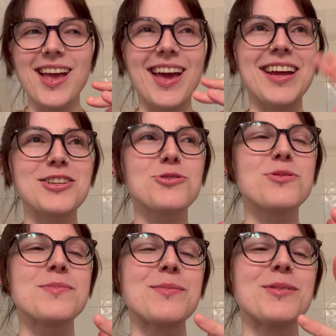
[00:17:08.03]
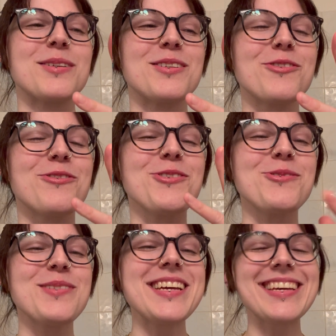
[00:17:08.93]
And I just remember
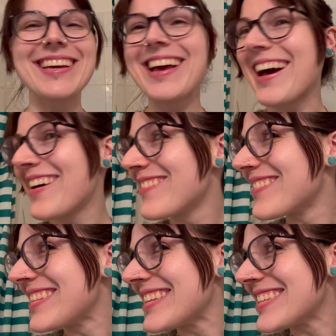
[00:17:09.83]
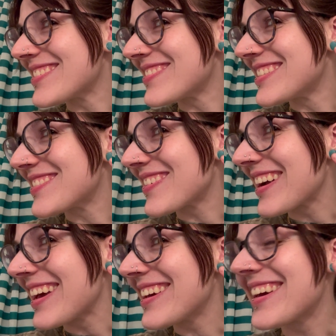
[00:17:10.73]
freaking out when these ones were
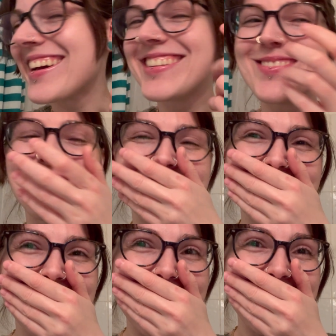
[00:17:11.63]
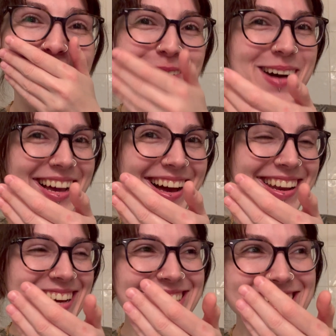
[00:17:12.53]
8 gauge and being like, oh my god,
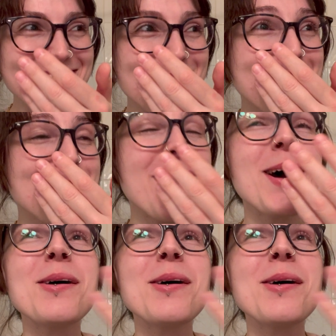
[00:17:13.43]
I can see that.